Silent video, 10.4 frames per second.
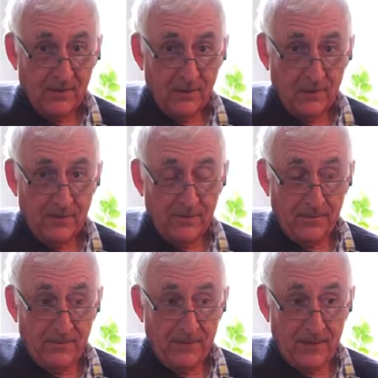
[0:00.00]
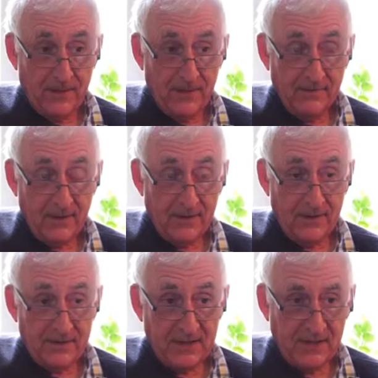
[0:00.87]
one with the
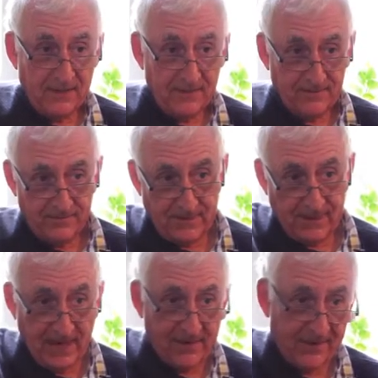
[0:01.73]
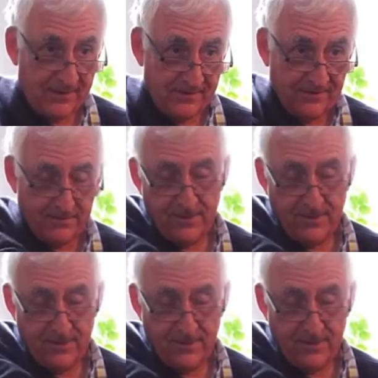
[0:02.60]
guillotine and the carrot and